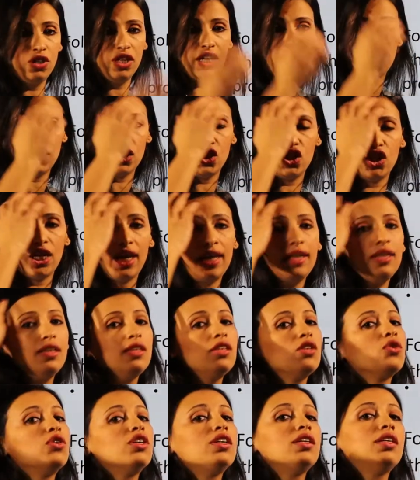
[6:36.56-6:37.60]
going to check
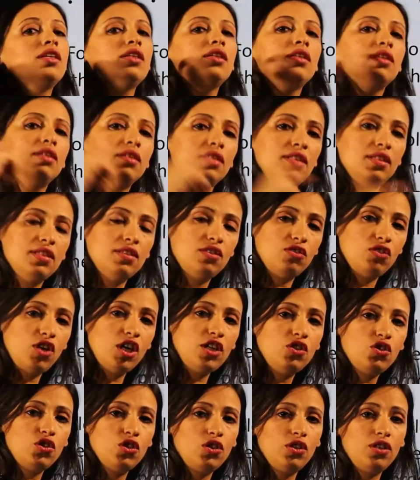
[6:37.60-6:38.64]
your
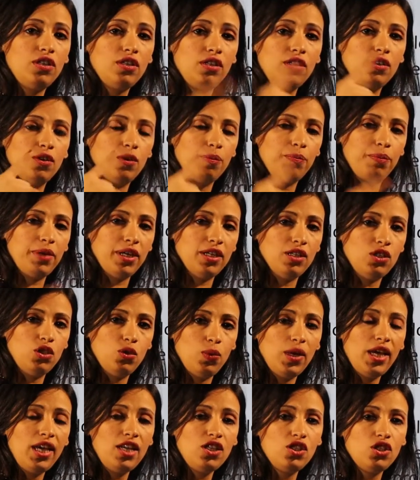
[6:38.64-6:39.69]
structure, your
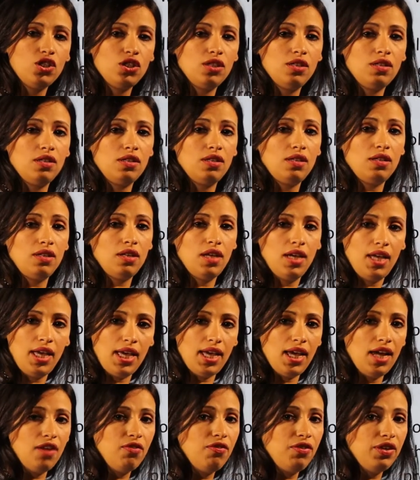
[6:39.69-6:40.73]
punctuation,
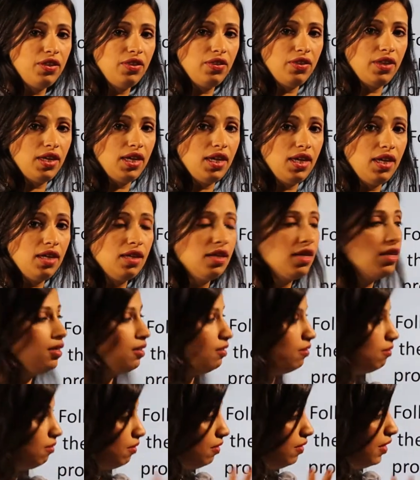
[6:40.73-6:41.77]
everything.
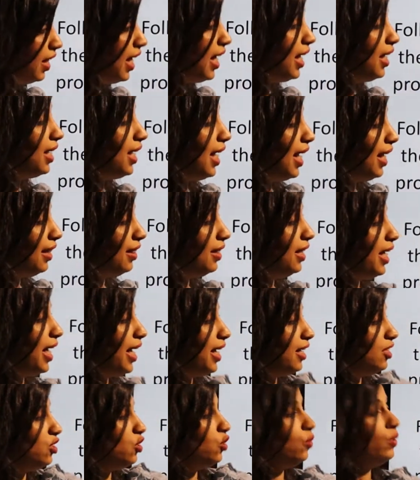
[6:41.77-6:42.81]
Then at the
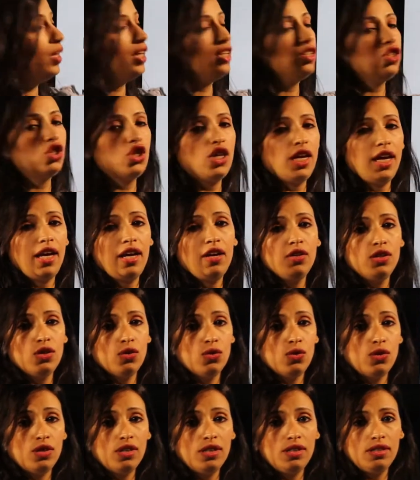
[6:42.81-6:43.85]
end you can share
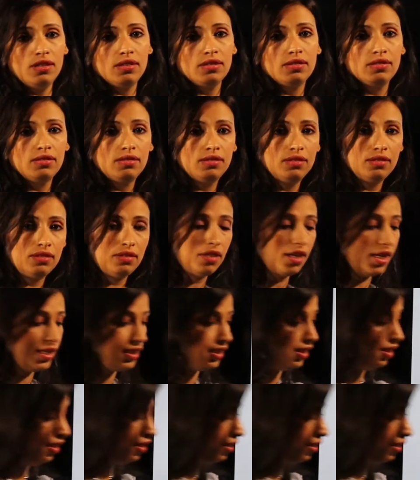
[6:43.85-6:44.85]
your writing.